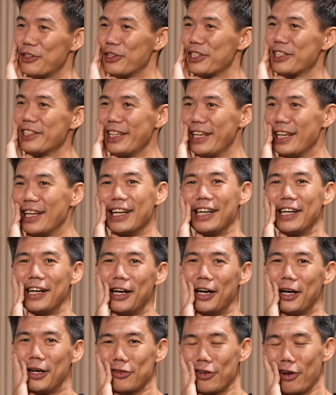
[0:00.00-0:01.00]
of interesting
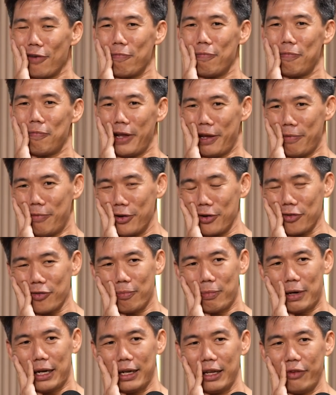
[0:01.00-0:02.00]
sort of
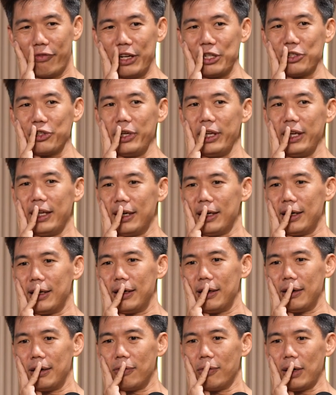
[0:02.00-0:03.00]
playbooks. But eventually,
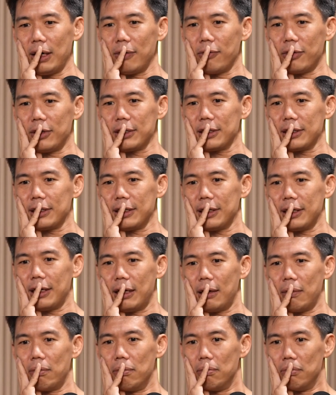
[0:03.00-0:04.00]
what was
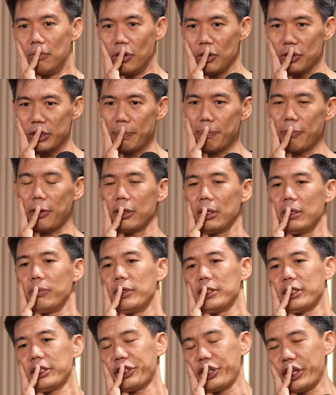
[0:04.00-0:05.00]
most
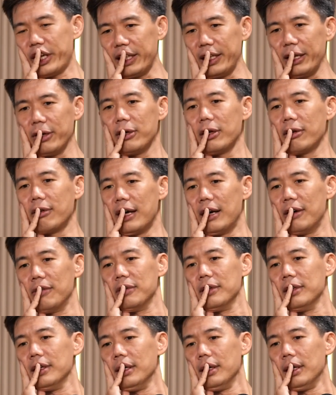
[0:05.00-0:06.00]
important was actually getting on the
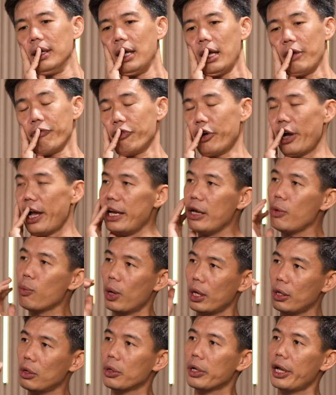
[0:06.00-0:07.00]
ground, and for any
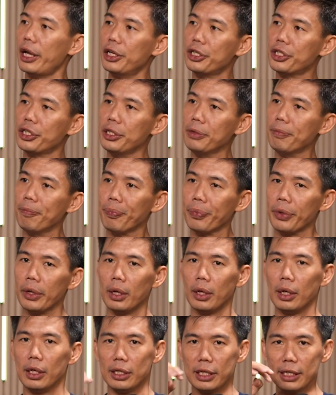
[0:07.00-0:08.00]
one location,
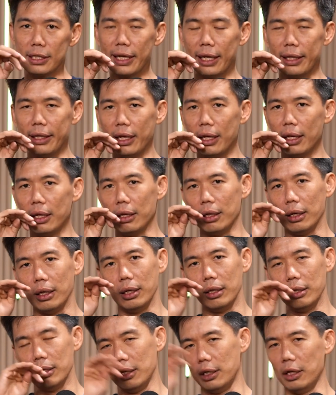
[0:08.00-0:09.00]
just getting.
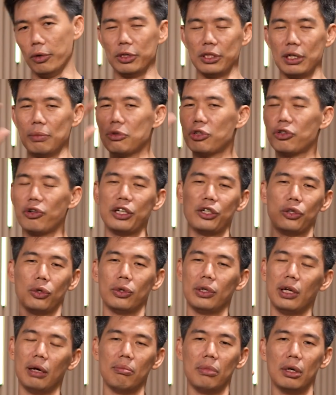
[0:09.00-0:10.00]
There was some
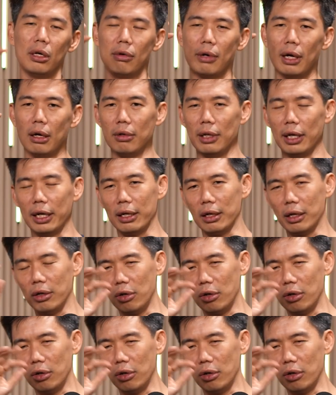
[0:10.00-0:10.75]
threshold number around